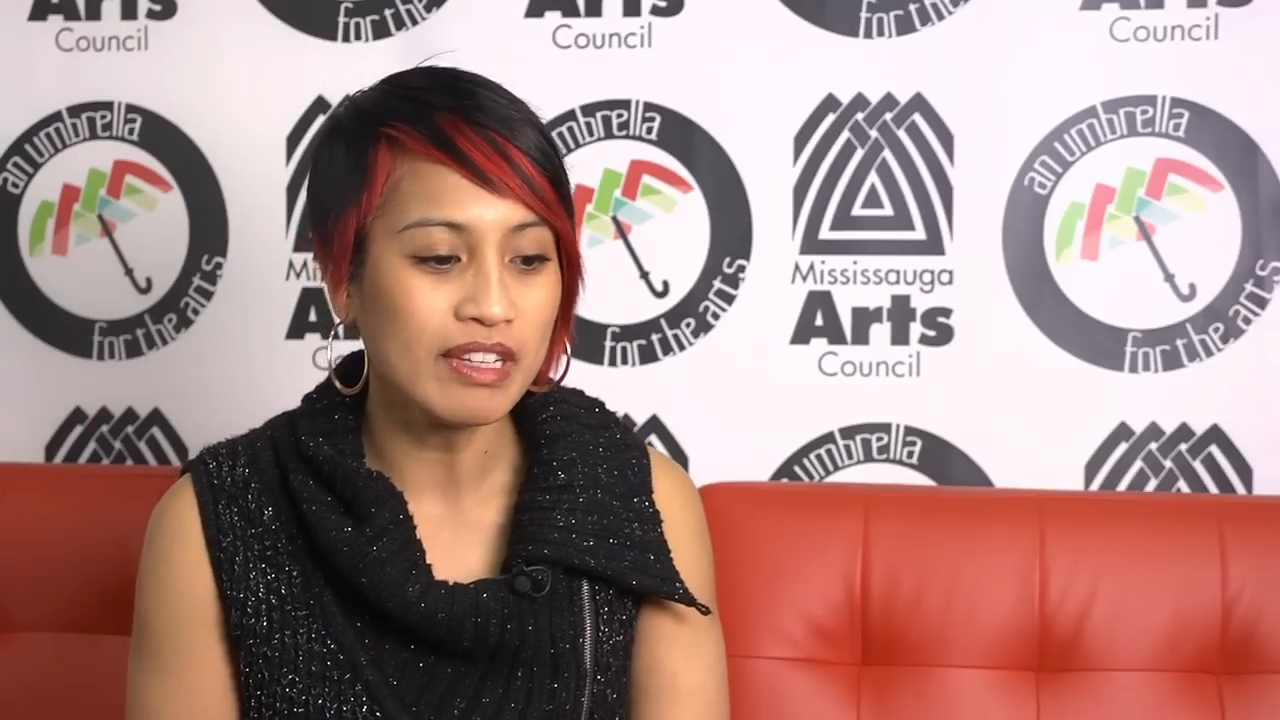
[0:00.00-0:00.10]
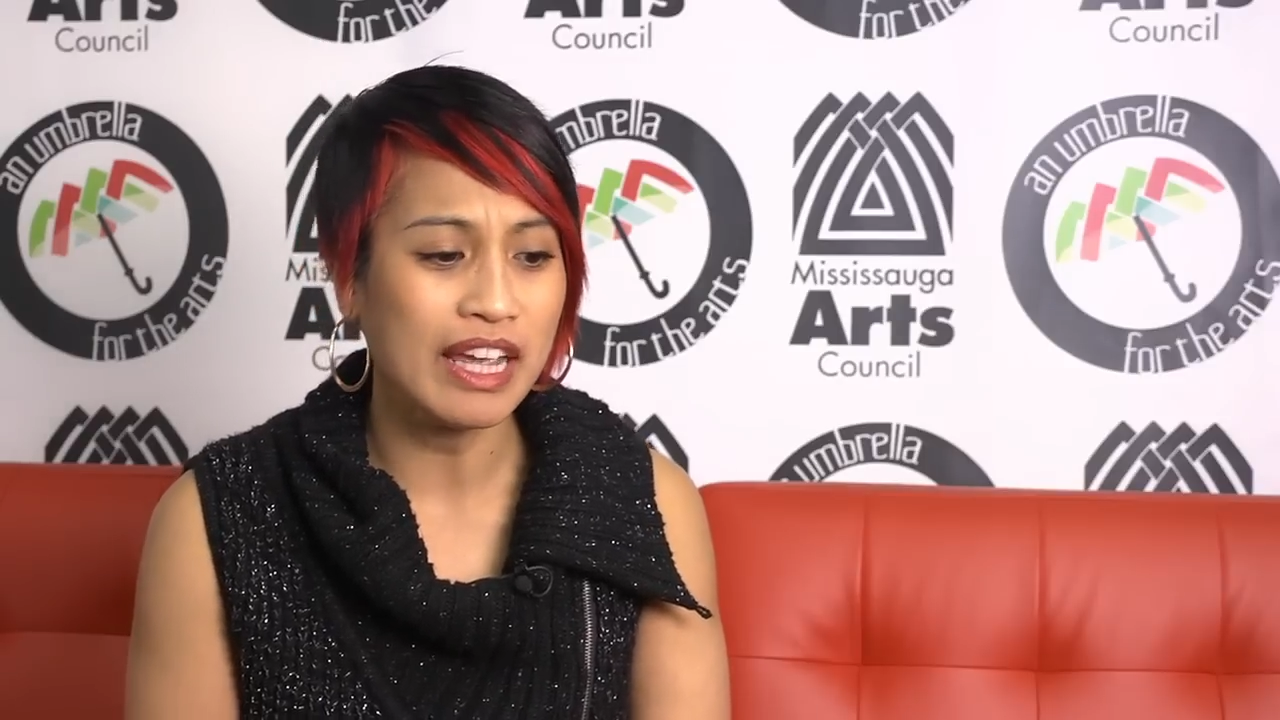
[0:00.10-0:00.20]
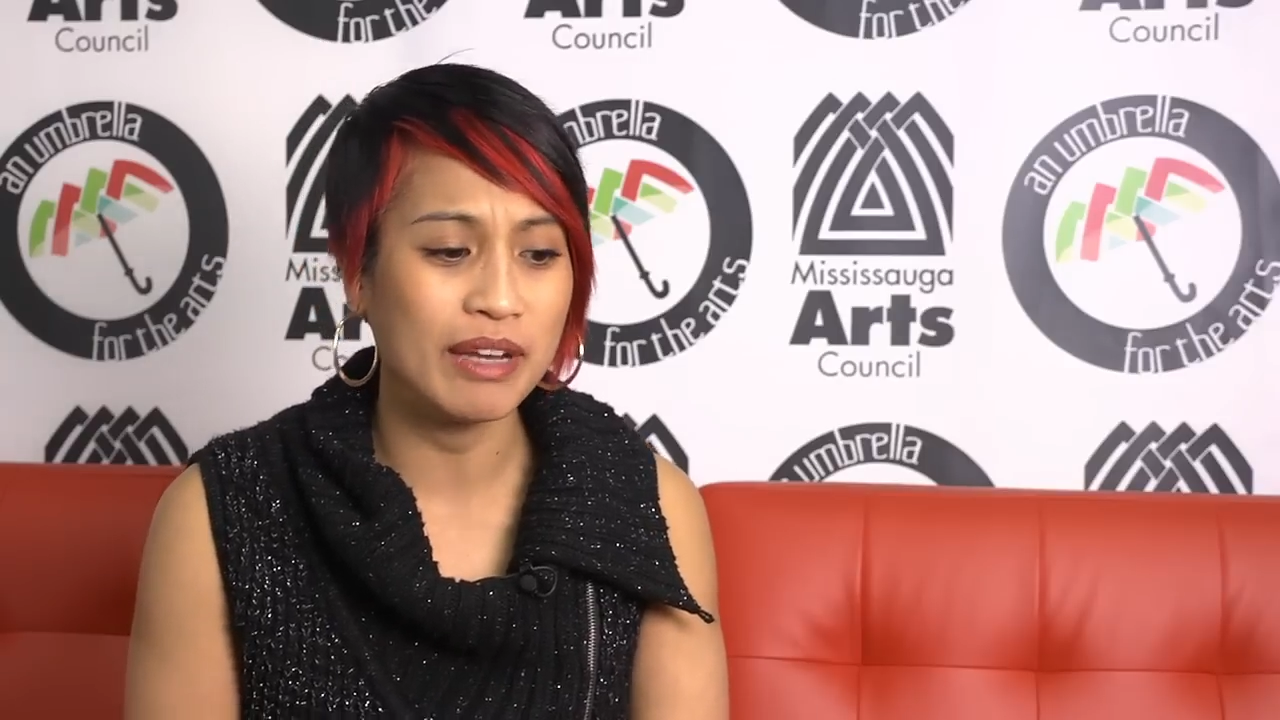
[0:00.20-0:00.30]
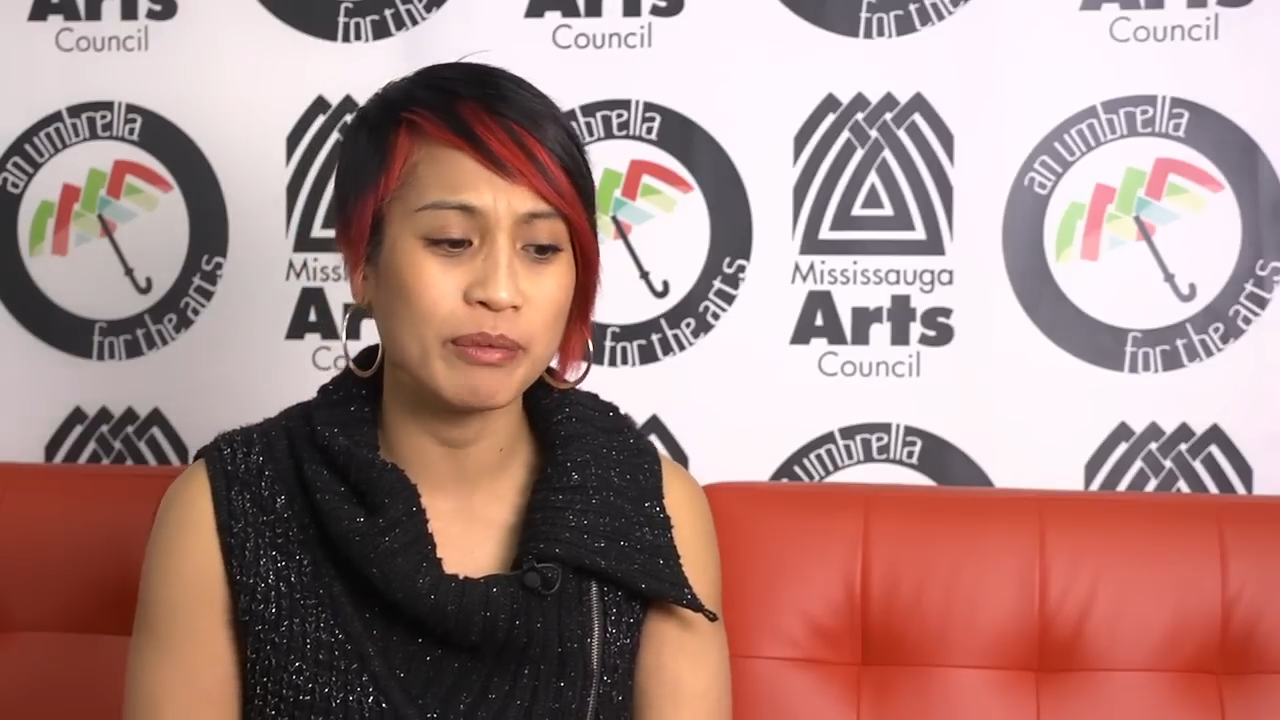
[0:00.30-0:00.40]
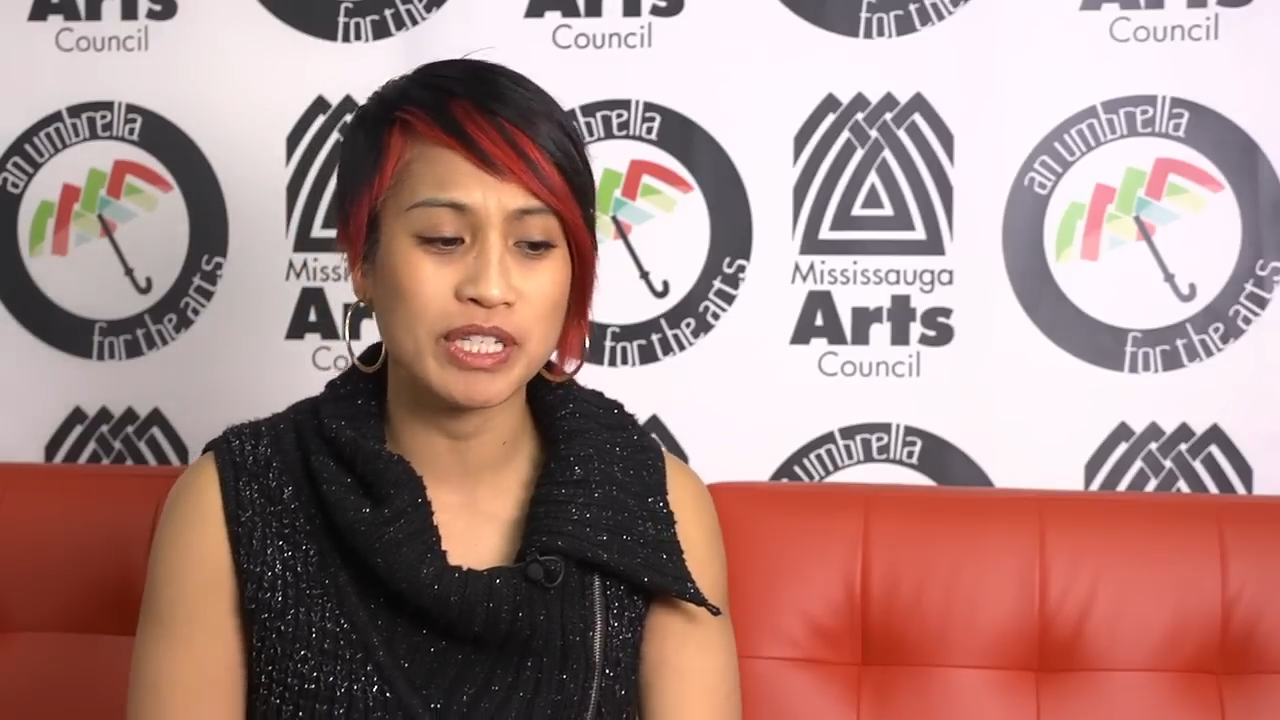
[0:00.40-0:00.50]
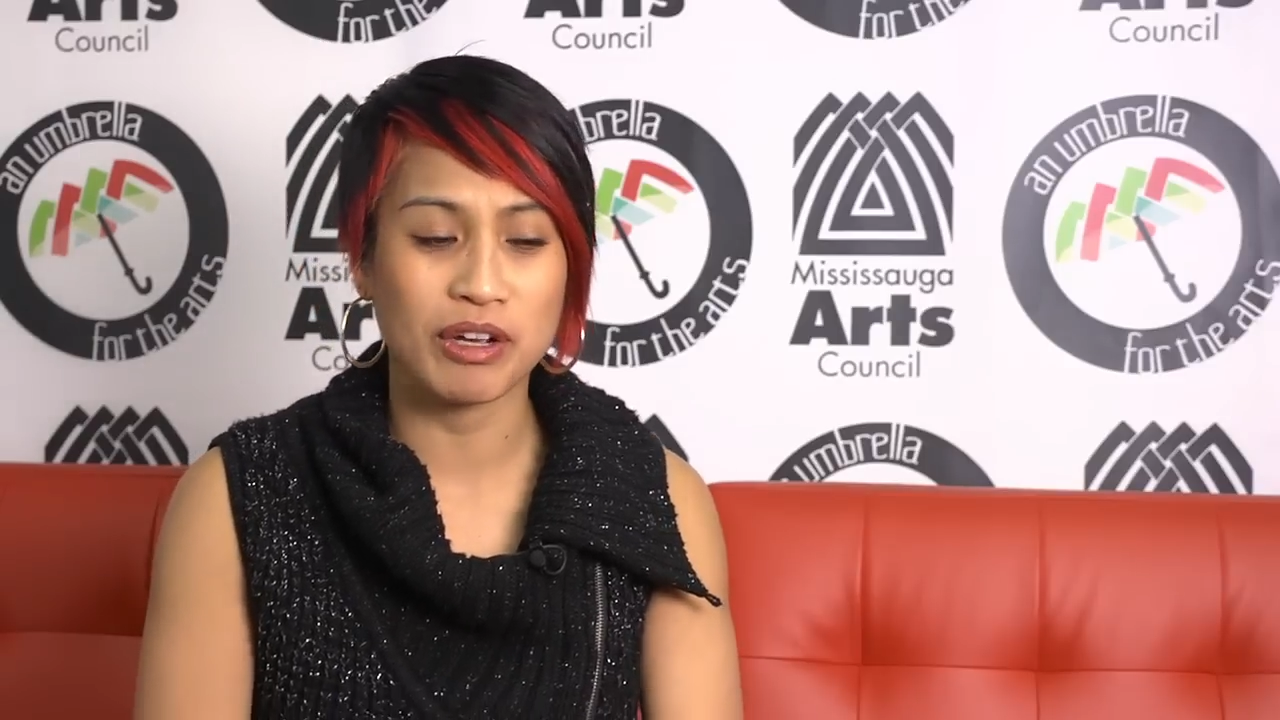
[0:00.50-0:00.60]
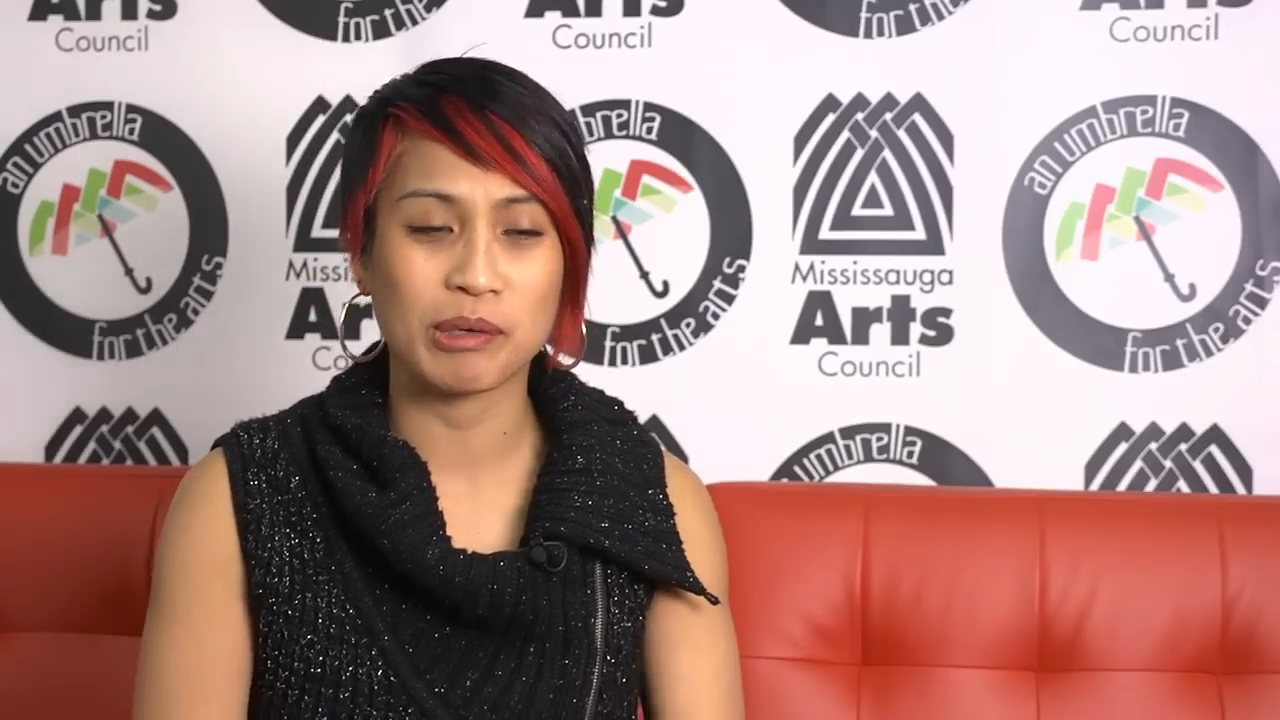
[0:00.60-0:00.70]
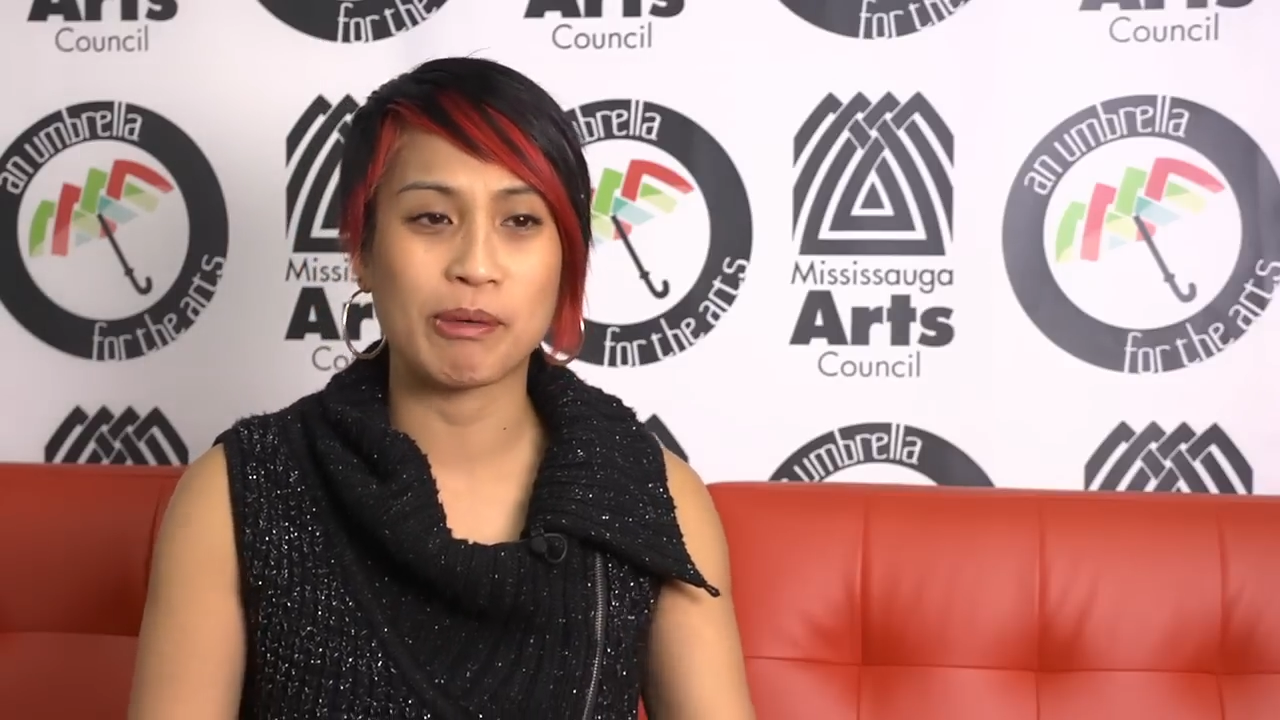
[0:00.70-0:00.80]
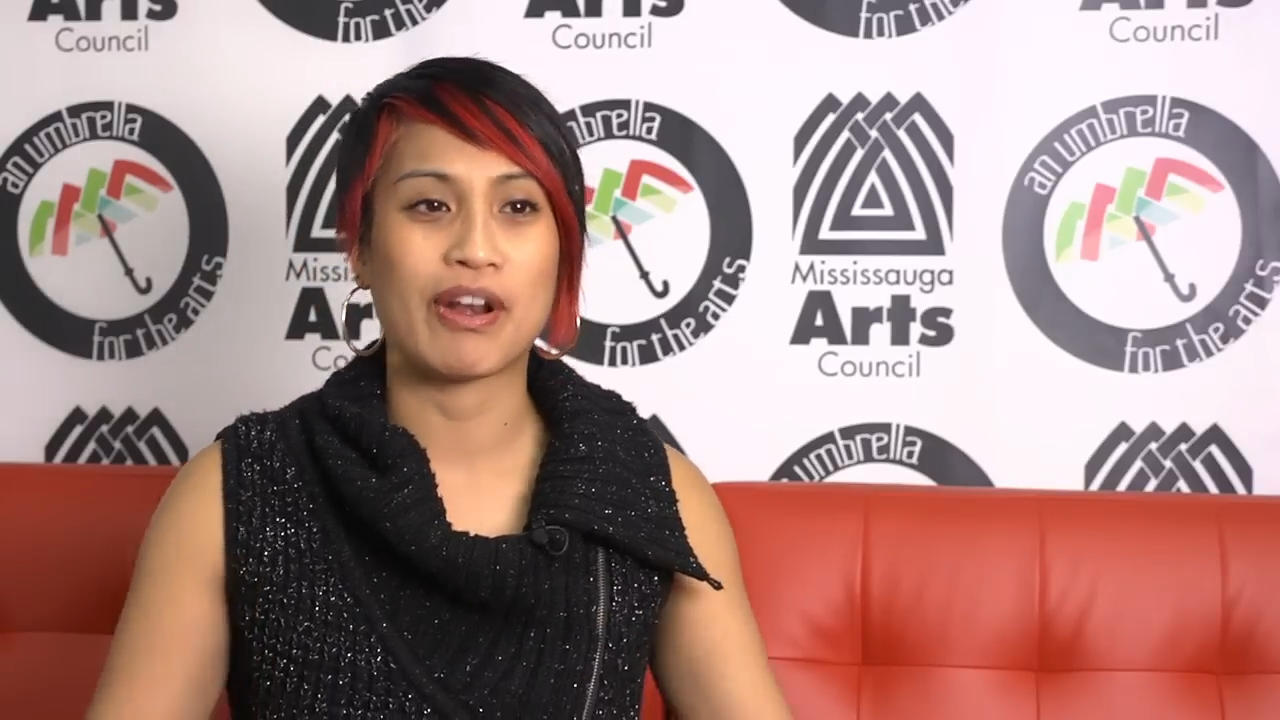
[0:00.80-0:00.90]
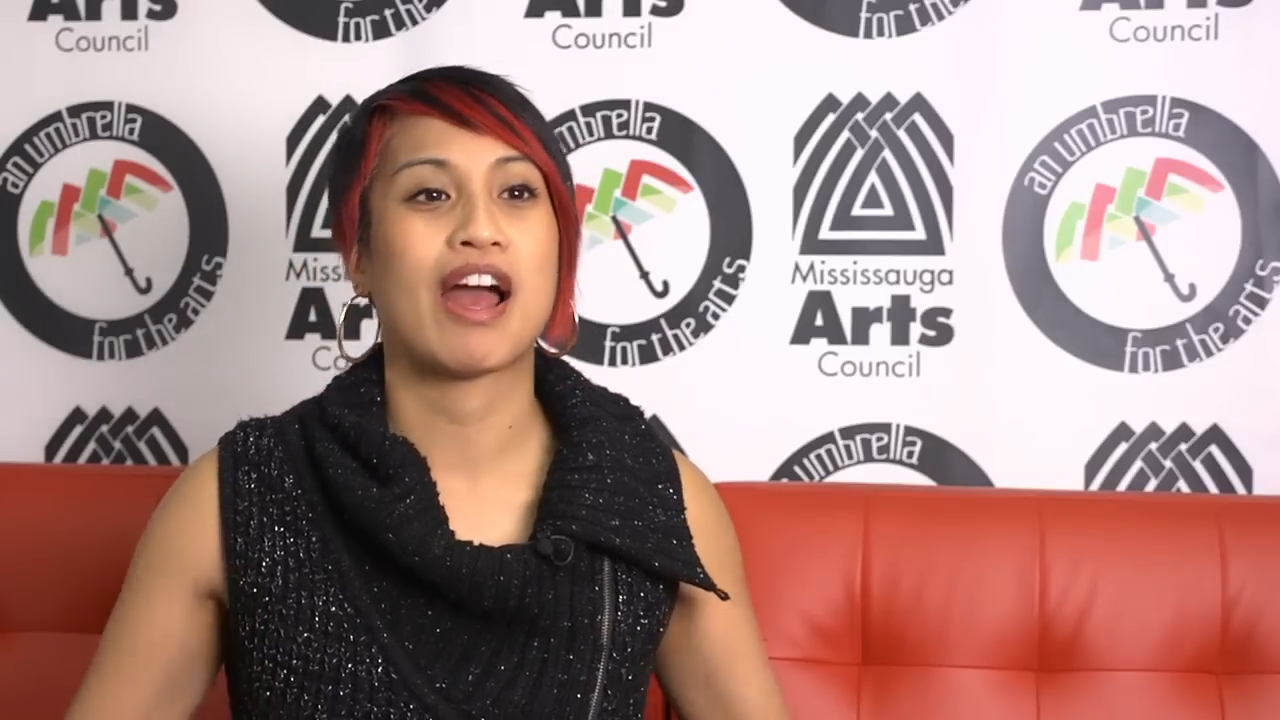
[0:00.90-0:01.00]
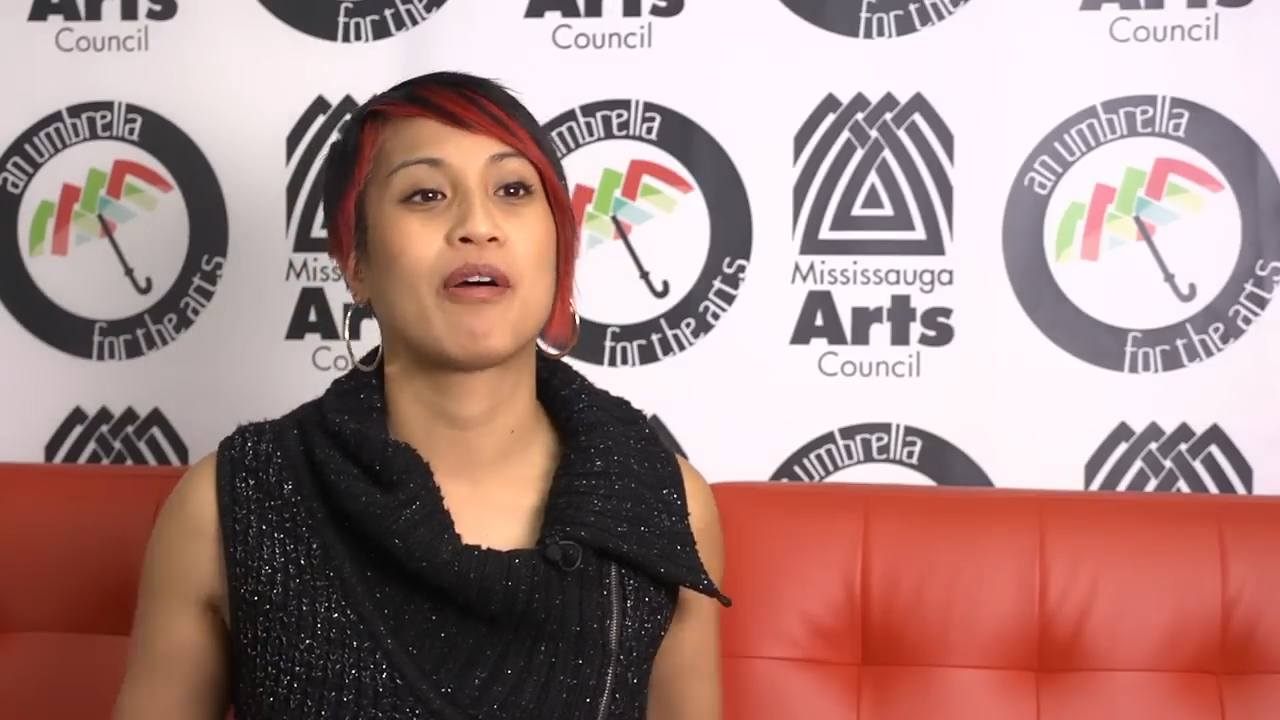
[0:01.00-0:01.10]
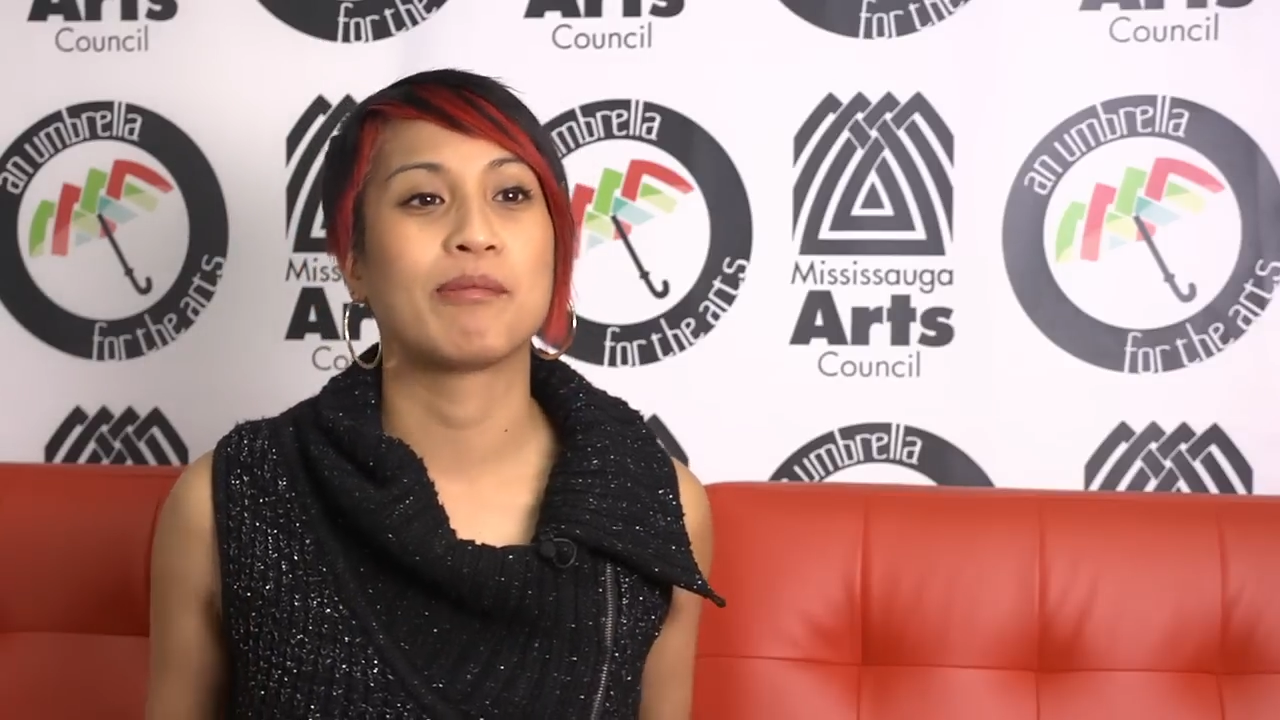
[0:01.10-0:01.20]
and we talk about how